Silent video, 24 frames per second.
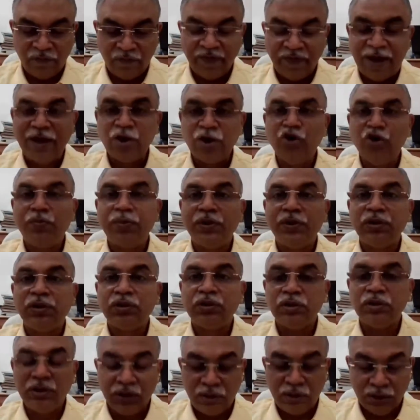
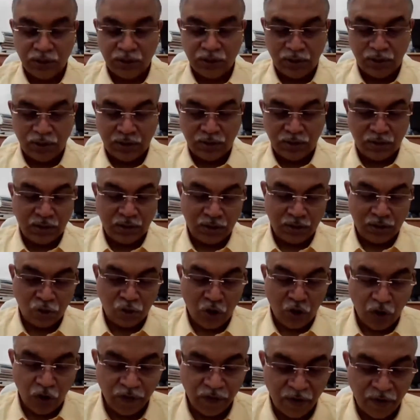valuable
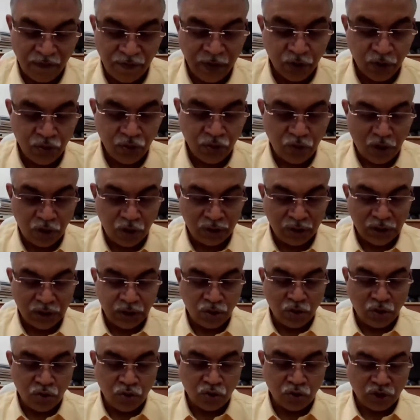overview on
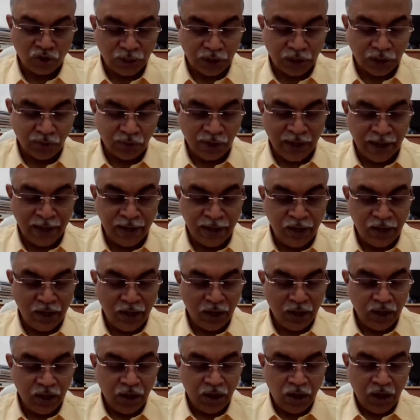the course outline.
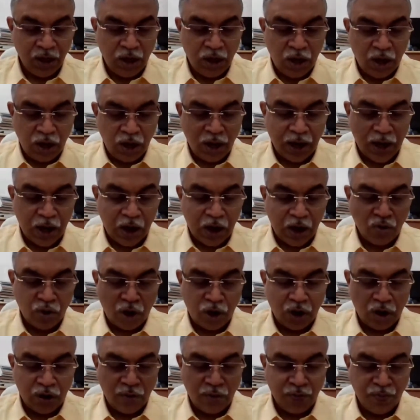Now,
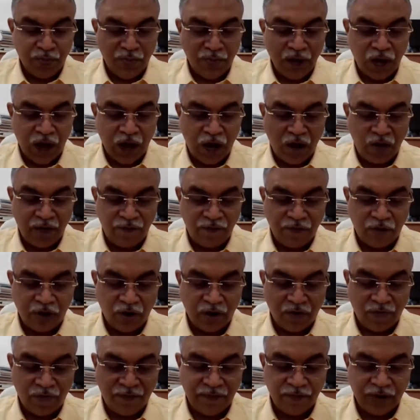on behalf
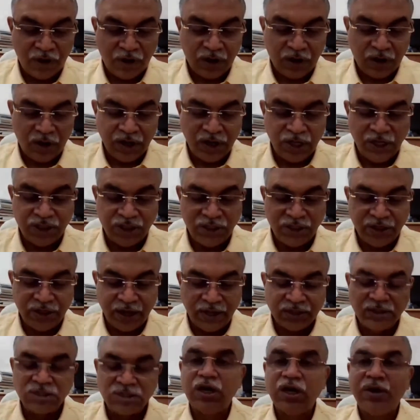of
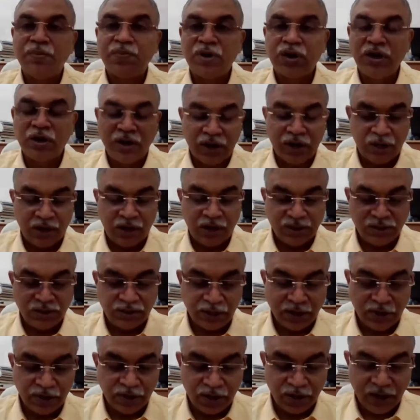DG-ICMR and
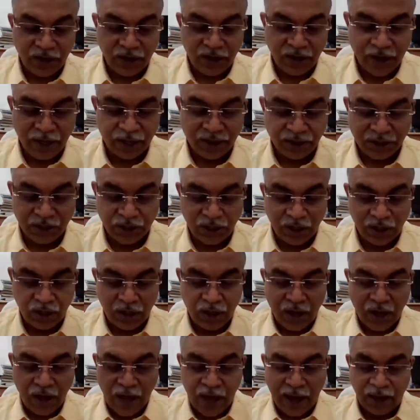Secretary-DHR,
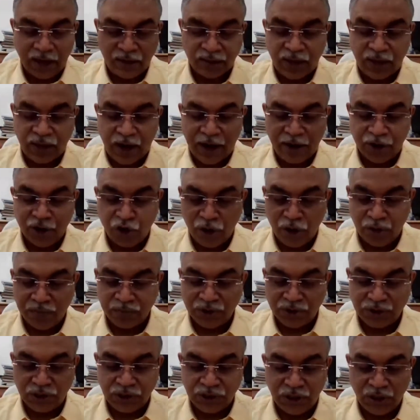and the
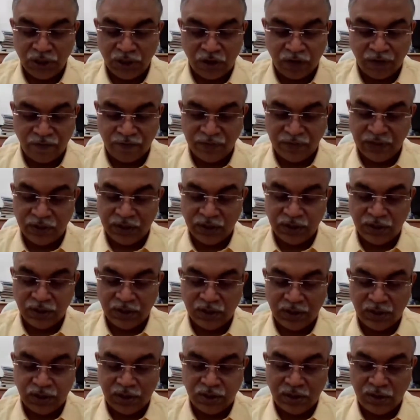RUMC of
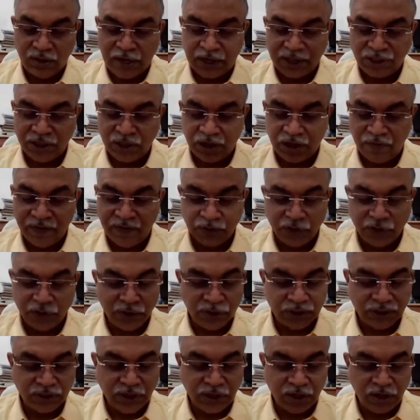the National
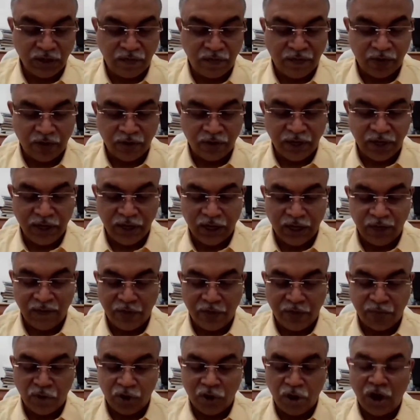Virtual Center for Clinical
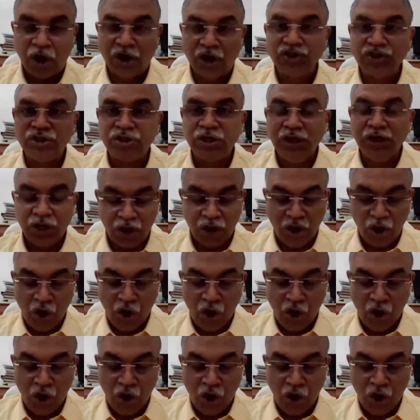Pharmacology,